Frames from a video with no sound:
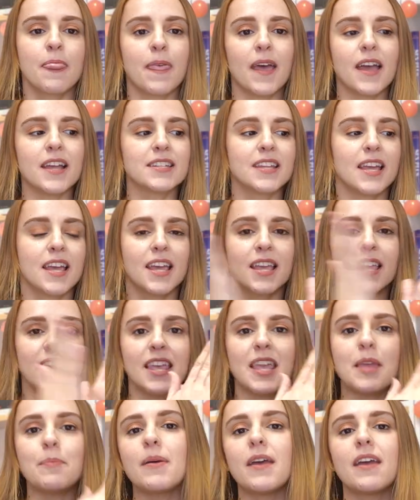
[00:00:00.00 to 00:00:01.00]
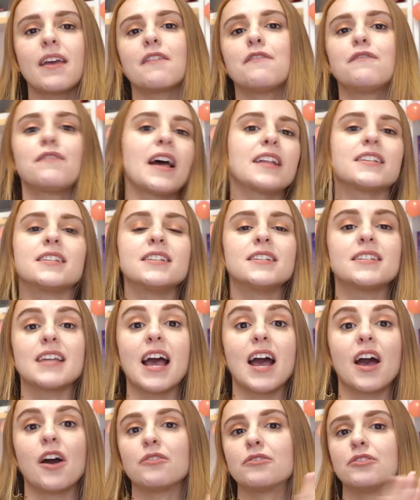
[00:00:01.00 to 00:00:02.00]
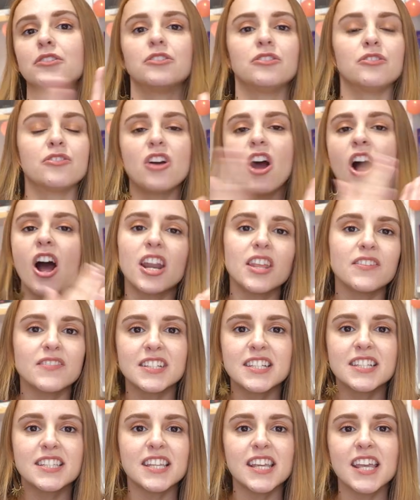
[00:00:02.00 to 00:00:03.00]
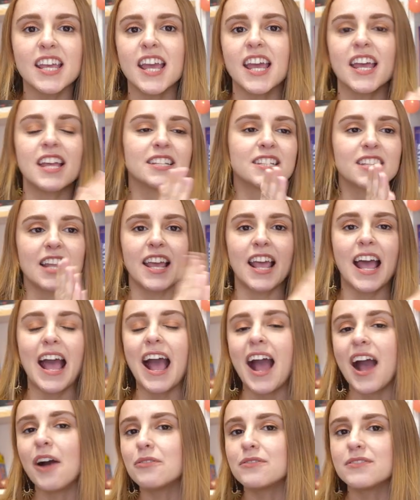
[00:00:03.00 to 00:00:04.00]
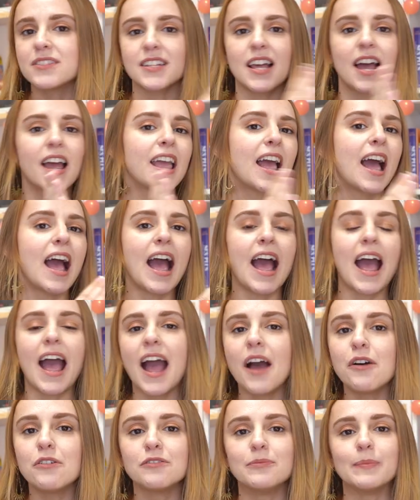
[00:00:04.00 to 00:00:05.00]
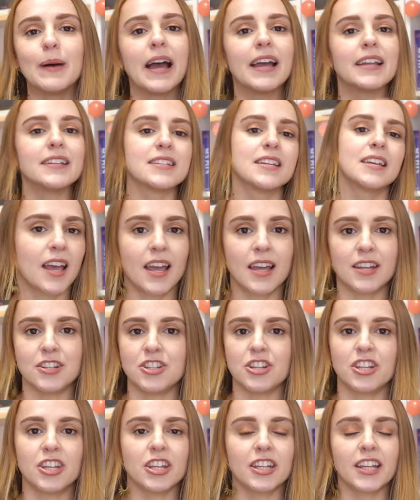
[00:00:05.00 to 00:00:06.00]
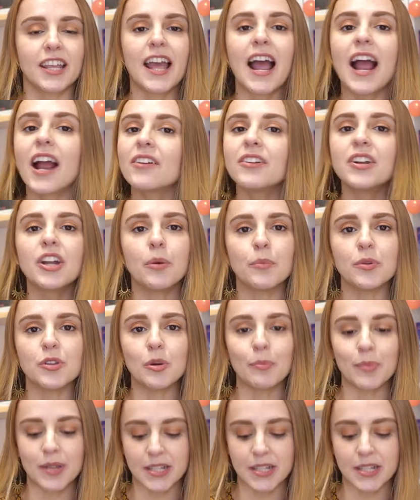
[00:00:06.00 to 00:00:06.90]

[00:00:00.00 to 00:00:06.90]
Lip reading: that keep it flattened down. You can't even see it. It's like out of sight, out of mind, and you can carry on with your